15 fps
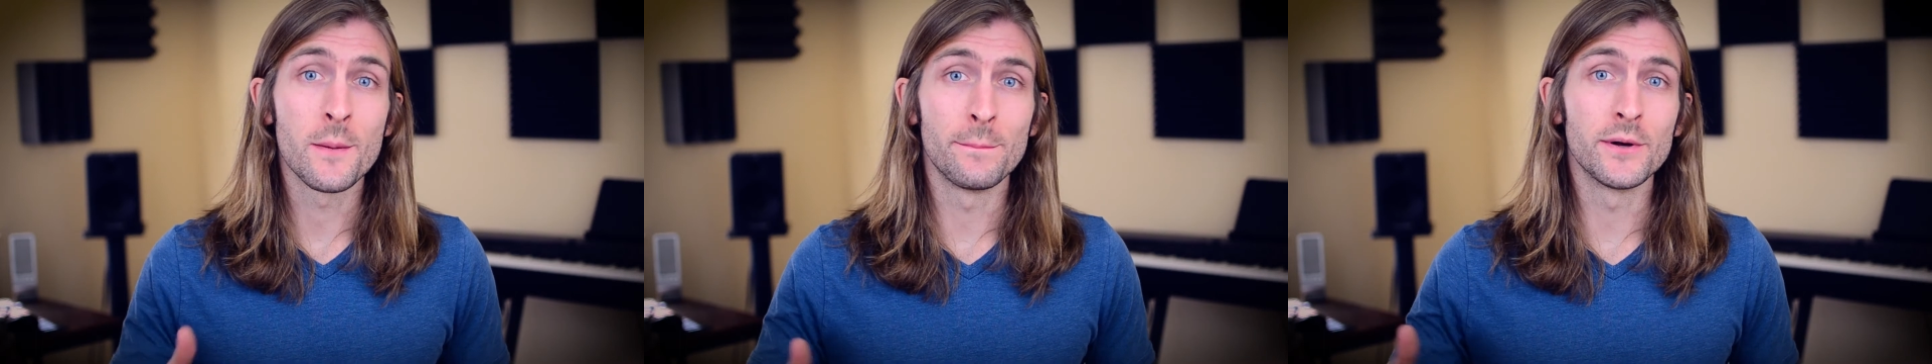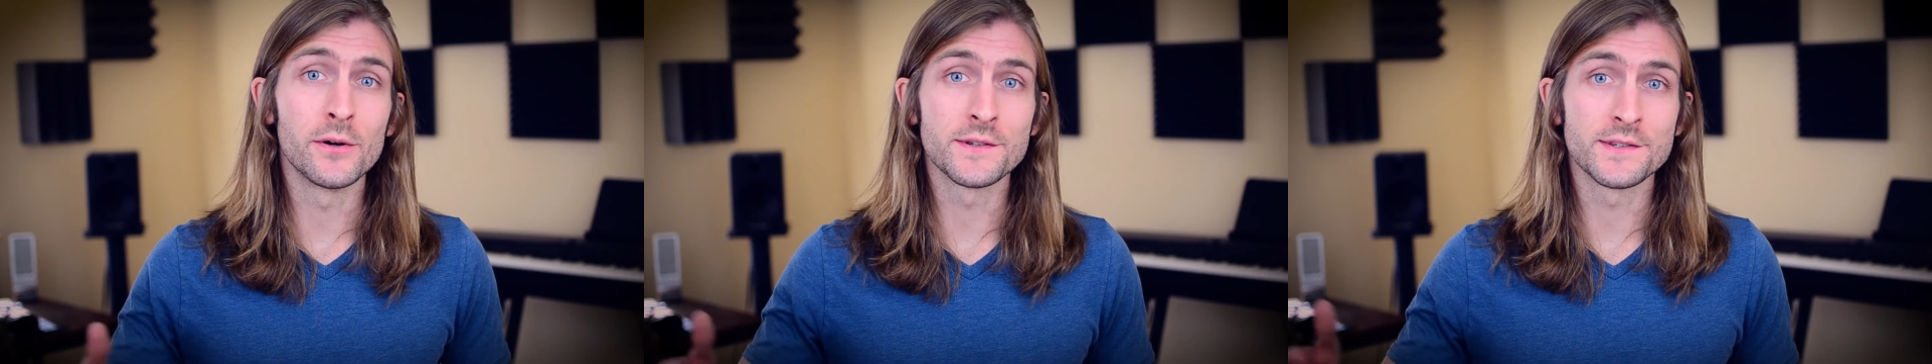
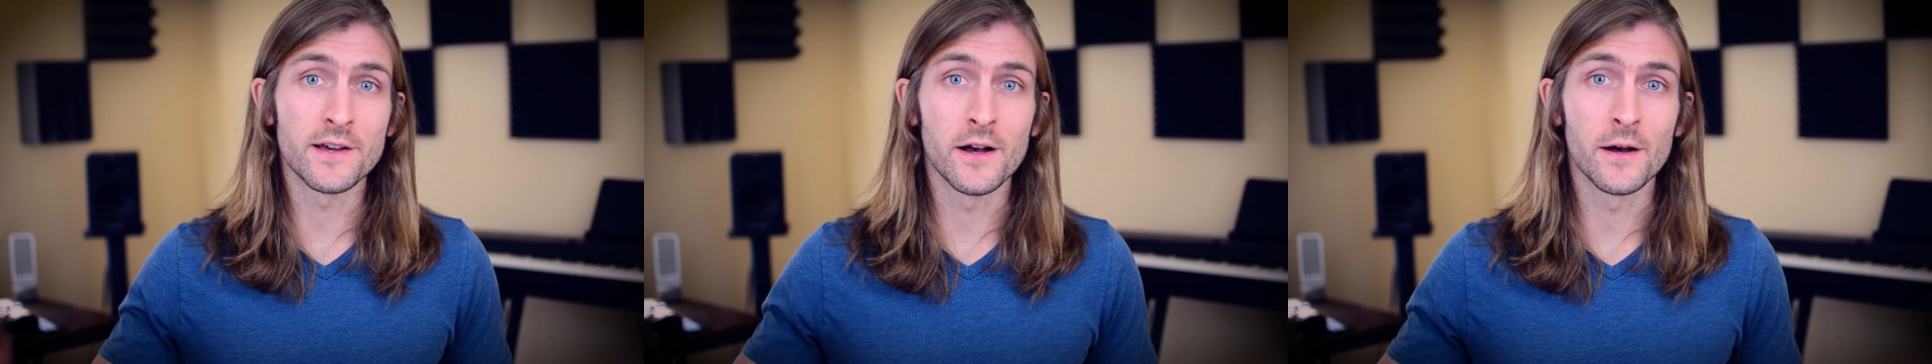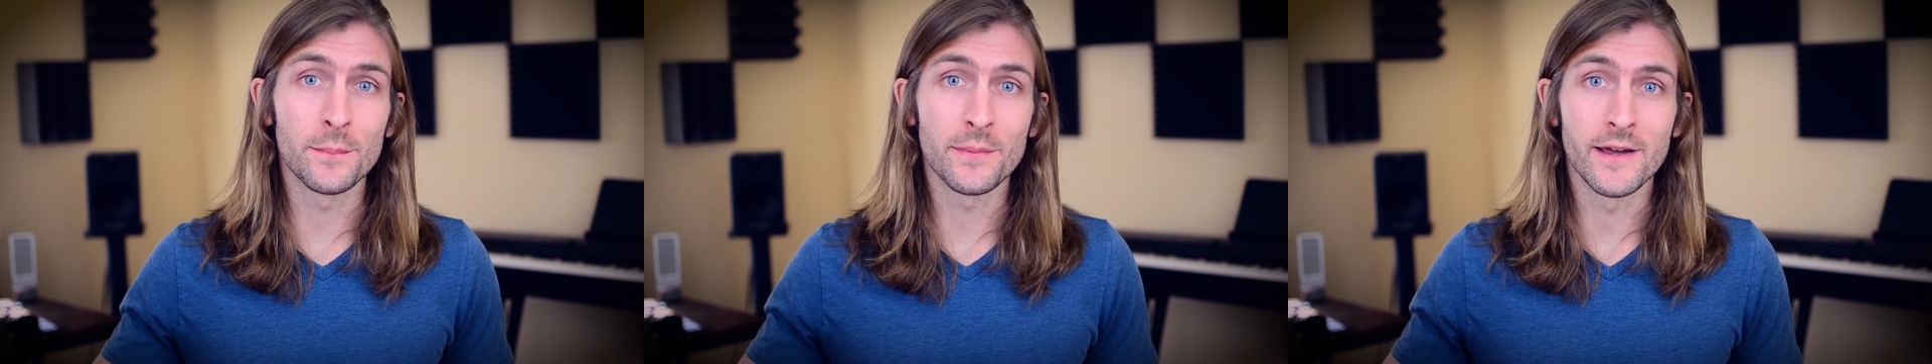builds
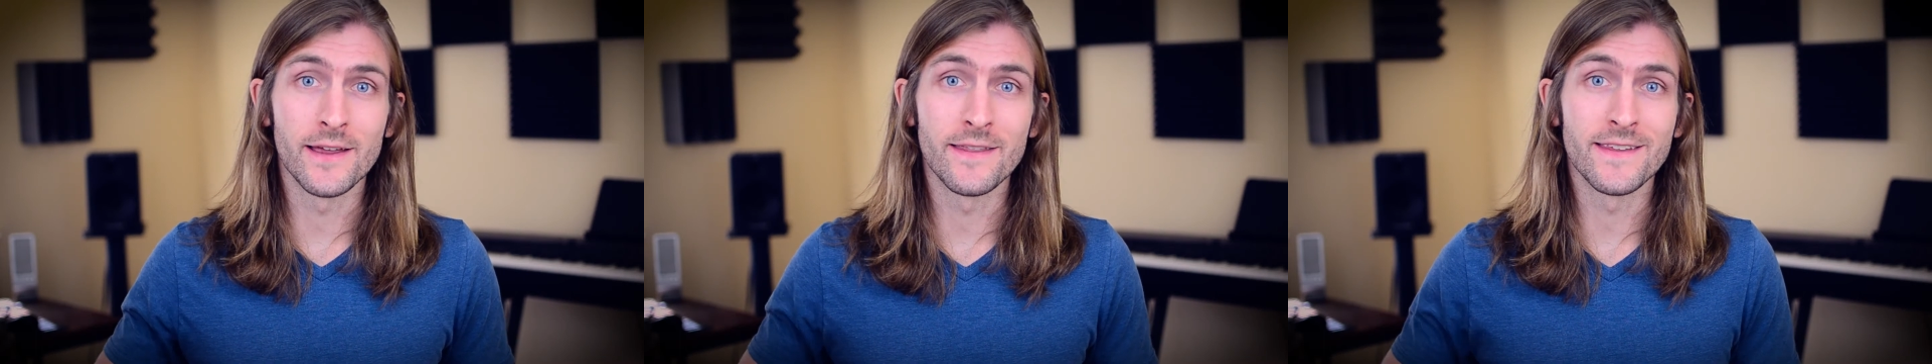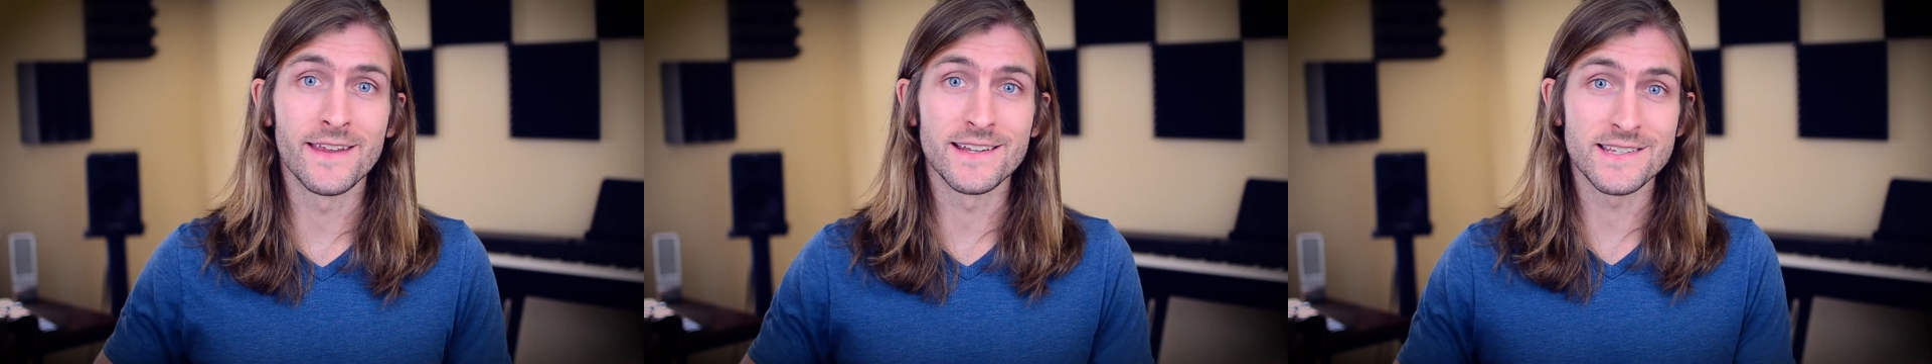up
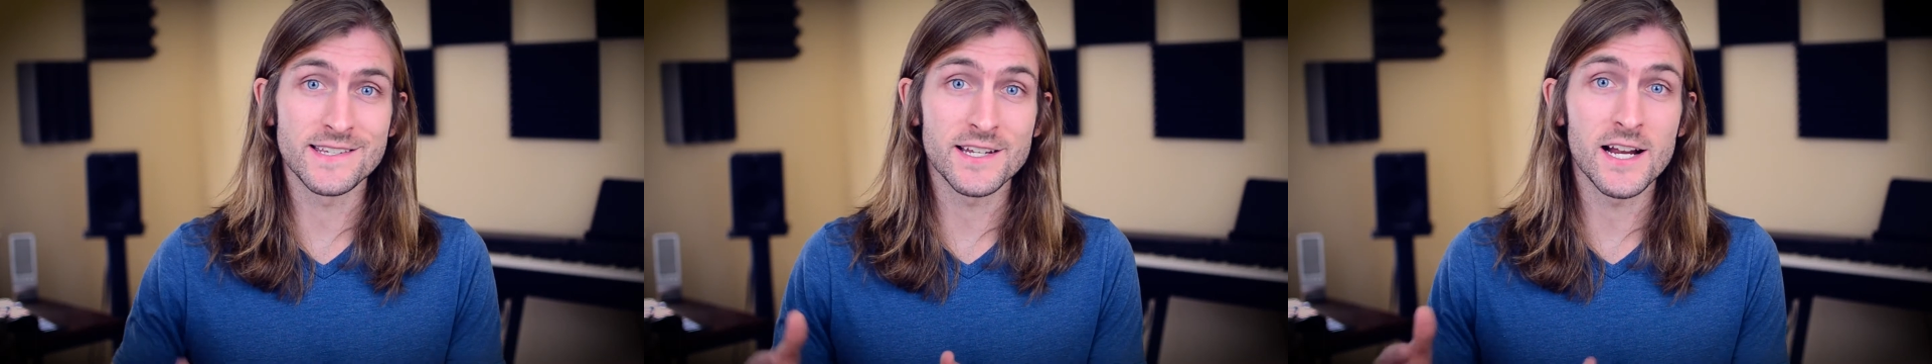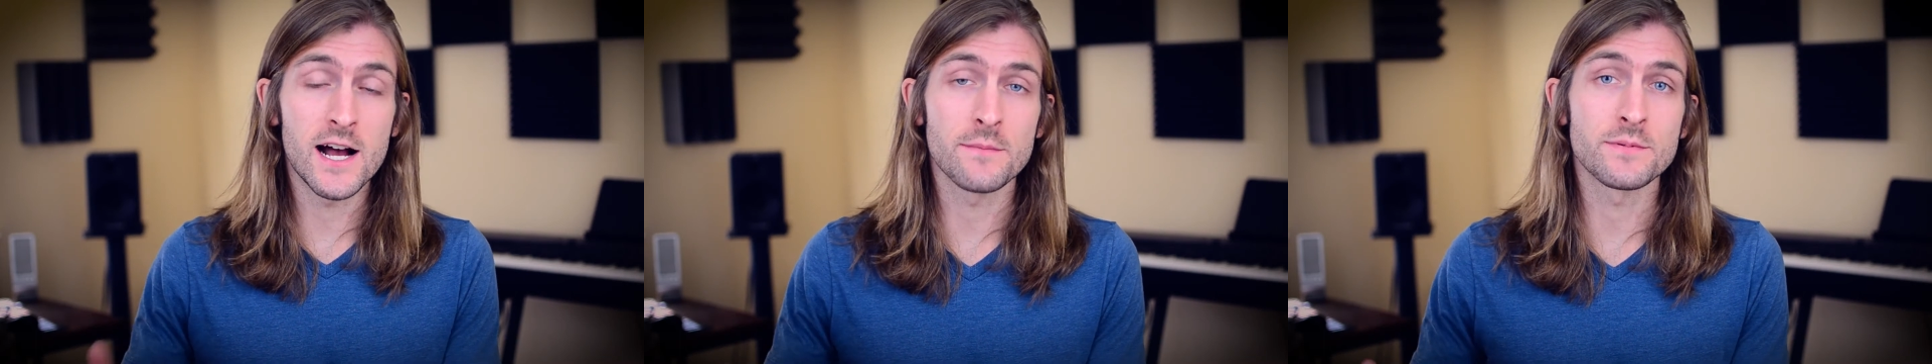and then
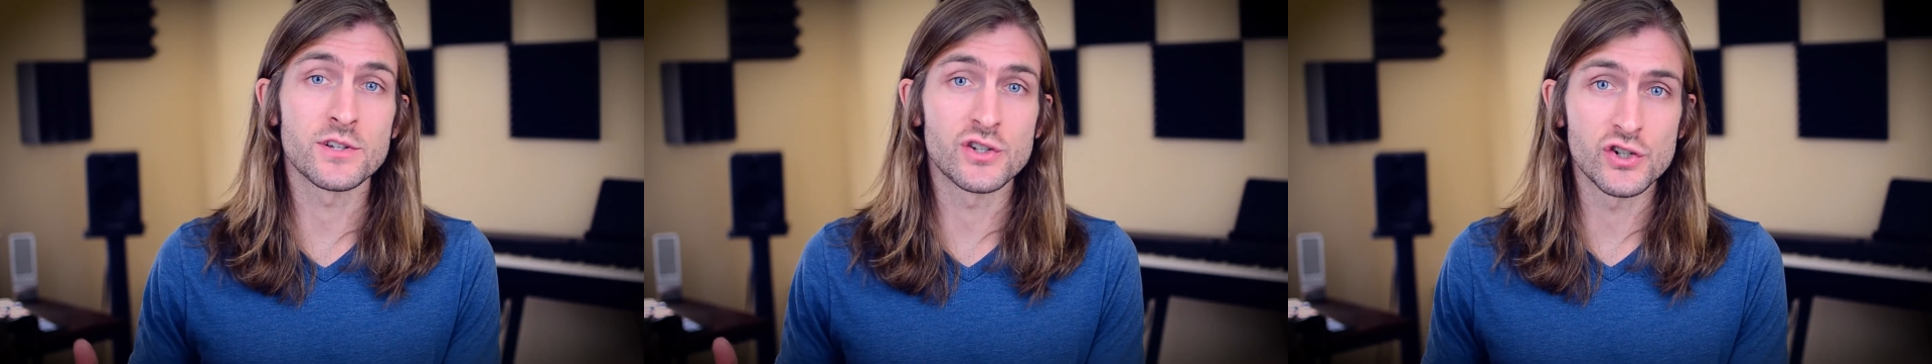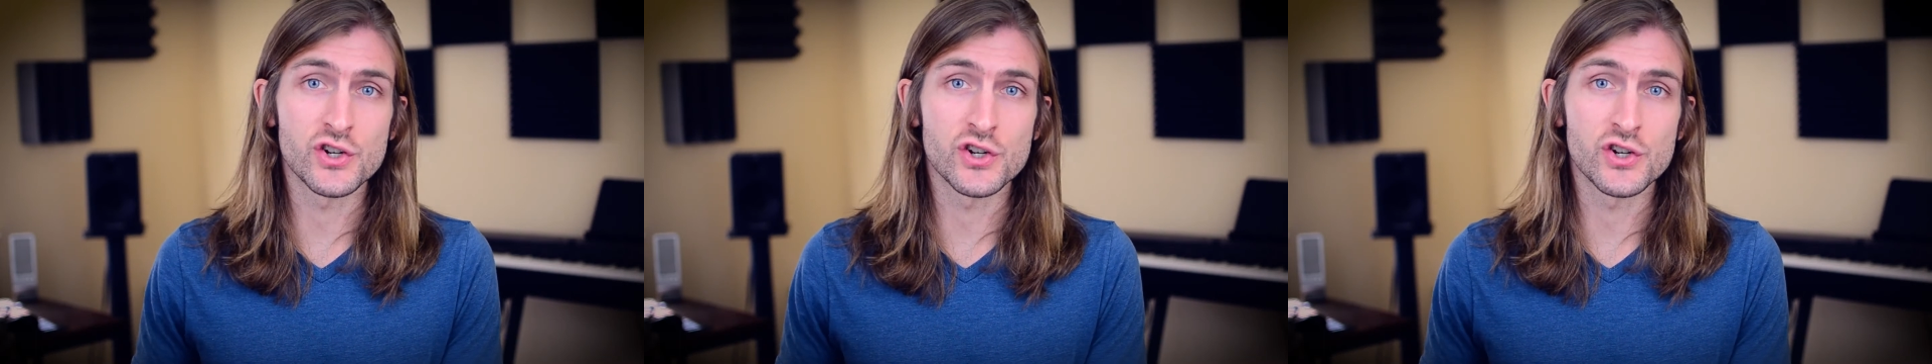stops